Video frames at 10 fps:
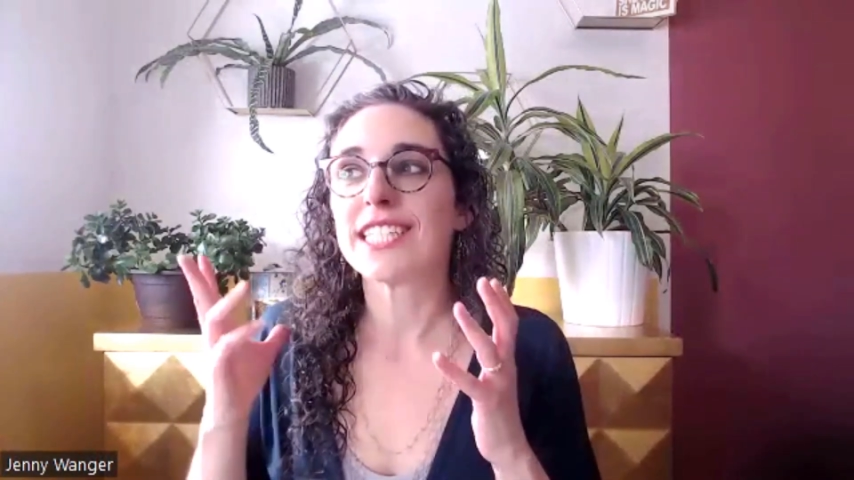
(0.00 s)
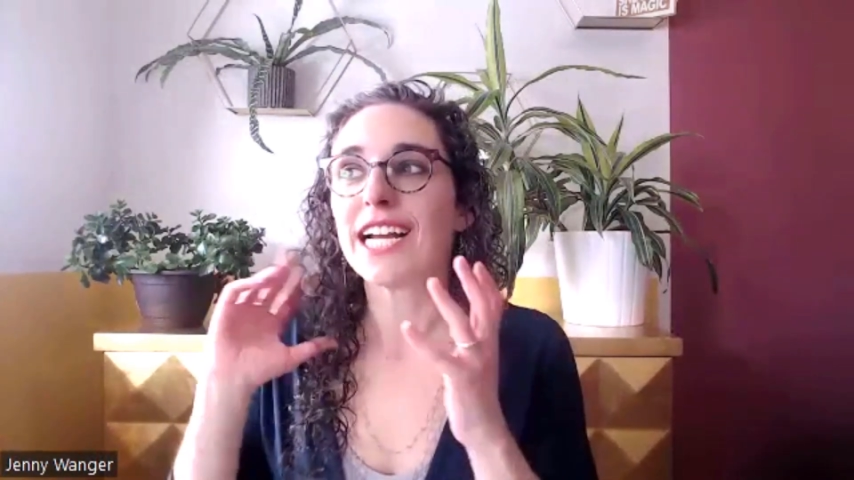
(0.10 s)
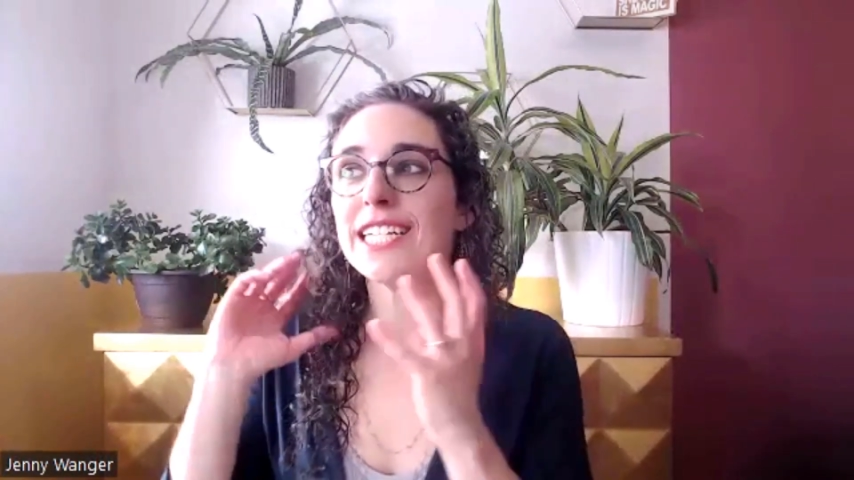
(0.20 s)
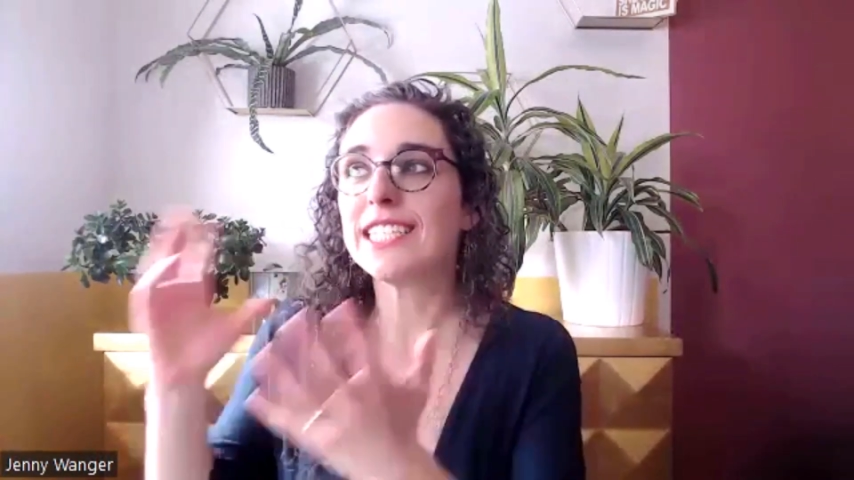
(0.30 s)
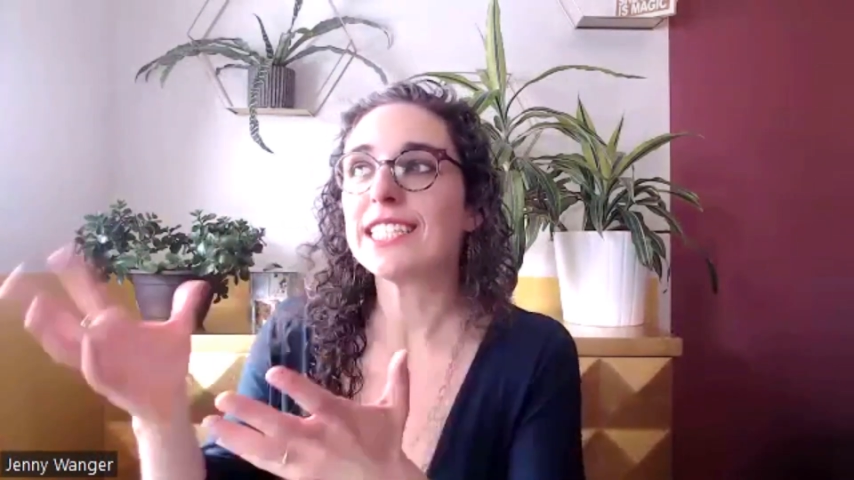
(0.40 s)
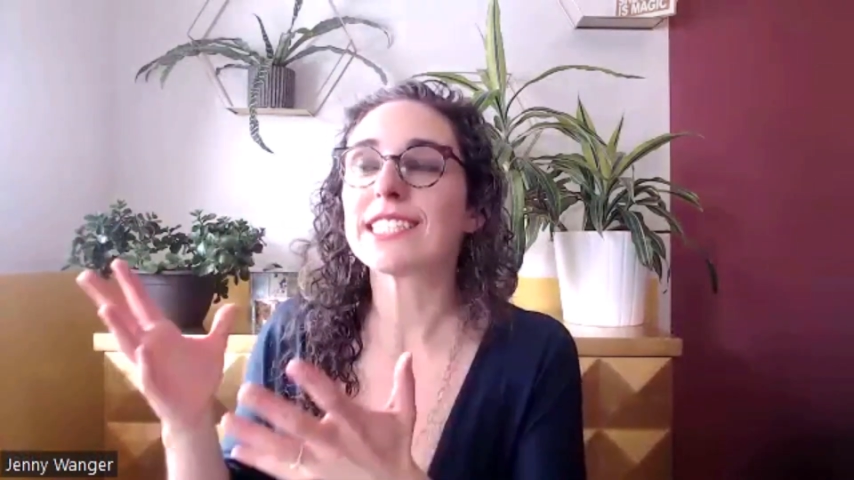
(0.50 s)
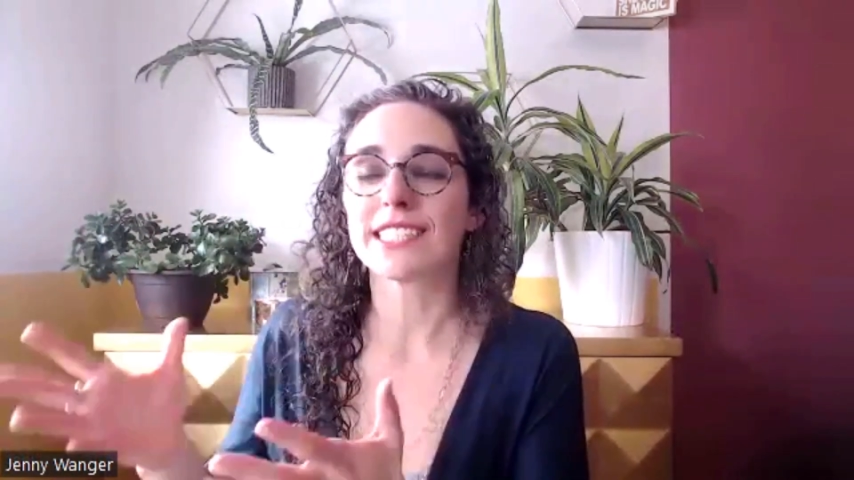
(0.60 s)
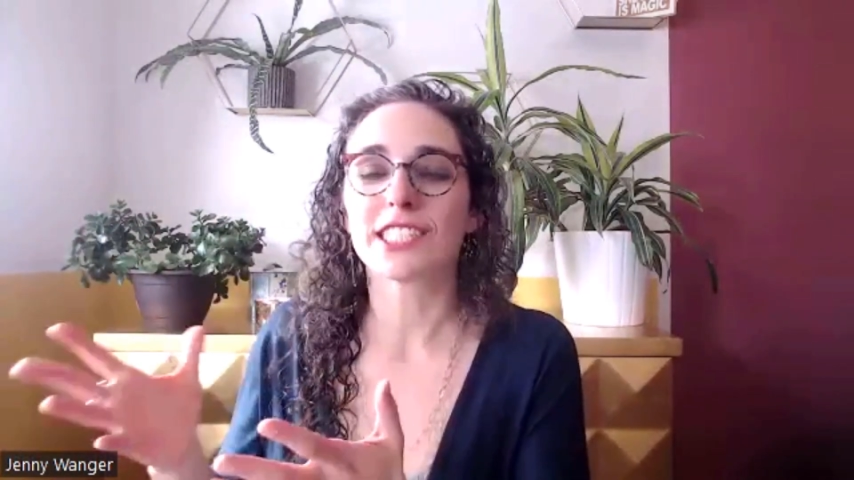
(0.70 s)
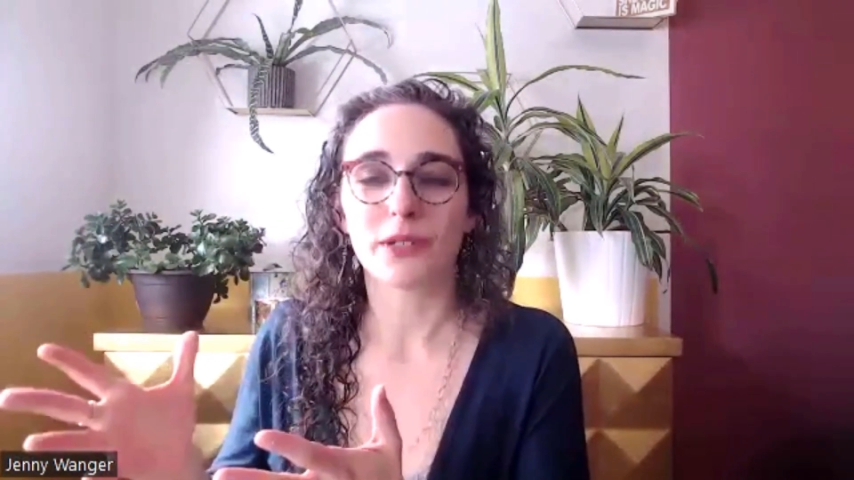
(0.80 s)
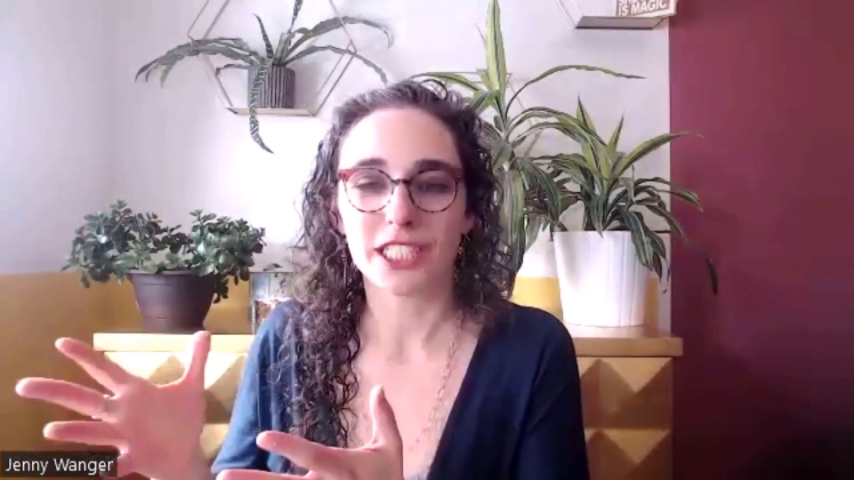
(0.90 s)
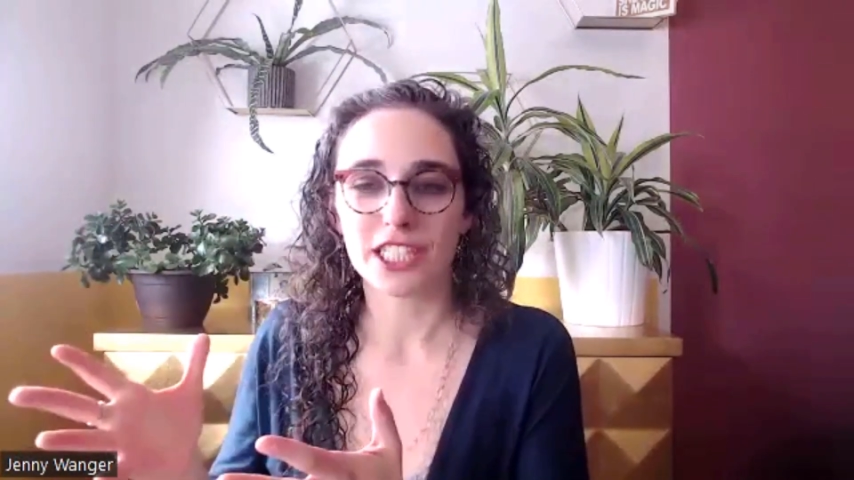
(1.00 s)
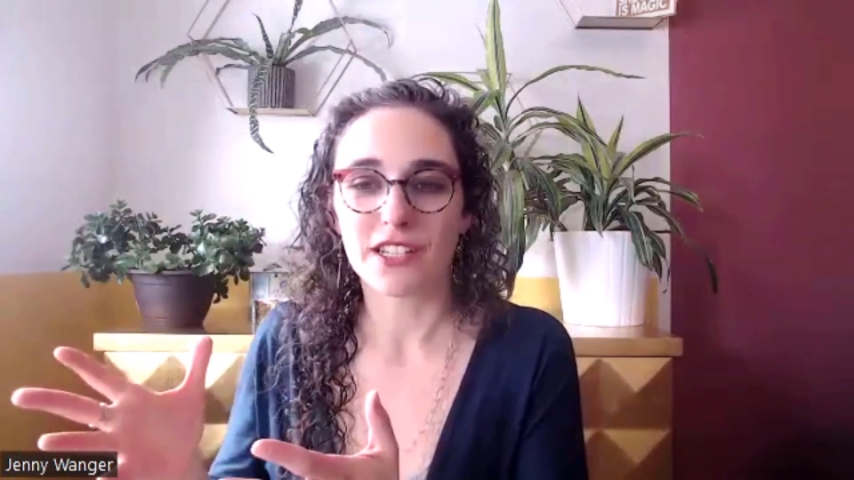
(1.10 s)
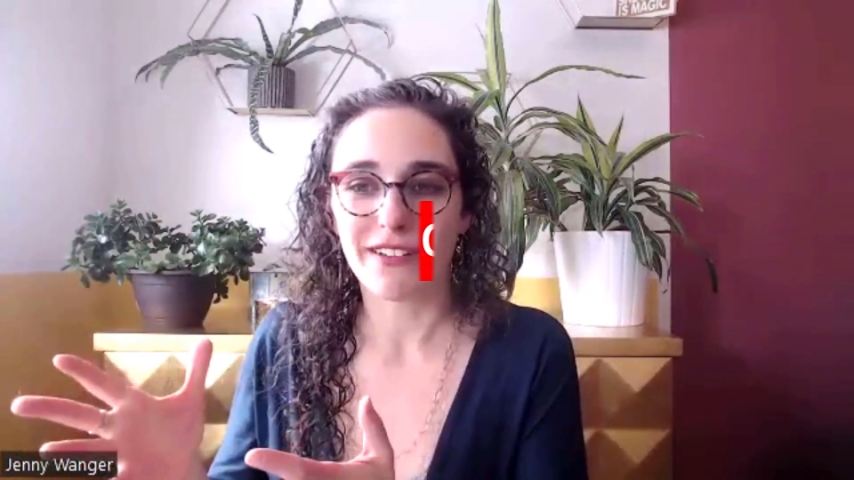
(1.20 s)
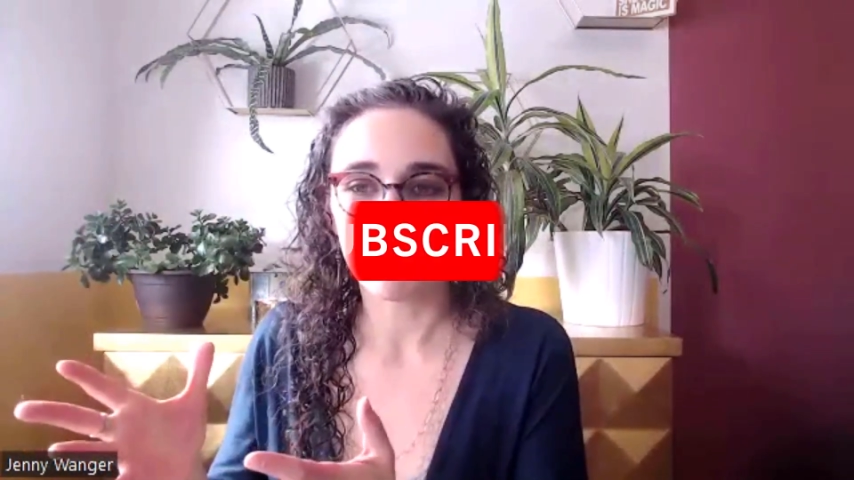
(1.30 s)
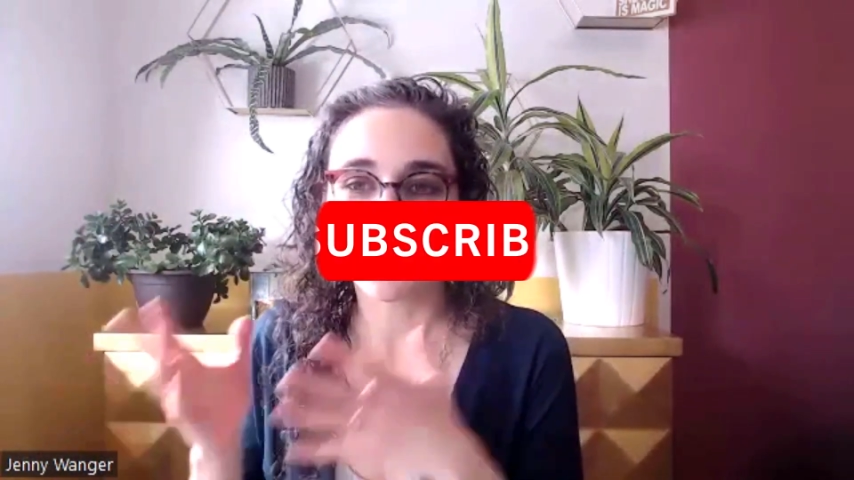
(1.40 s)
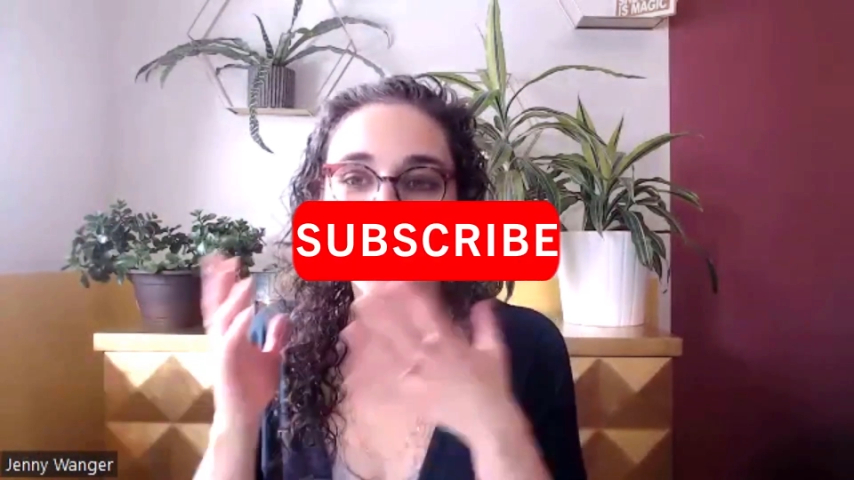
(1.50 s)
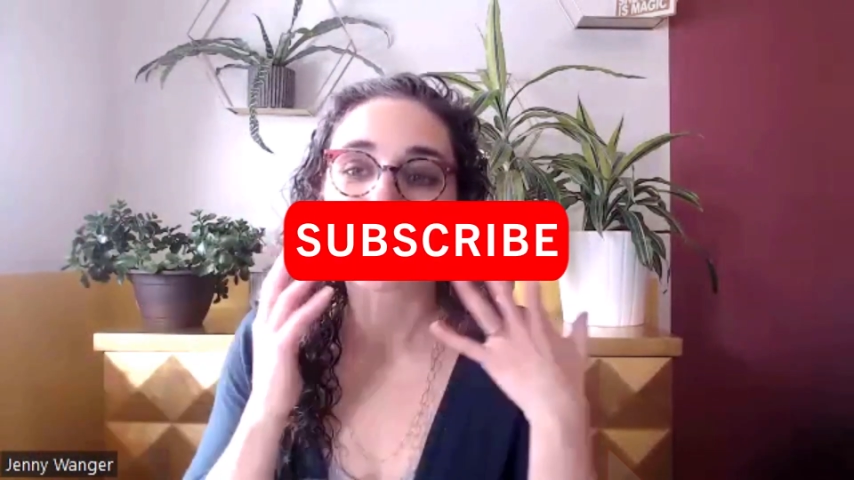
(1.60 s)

ideal situations of everything,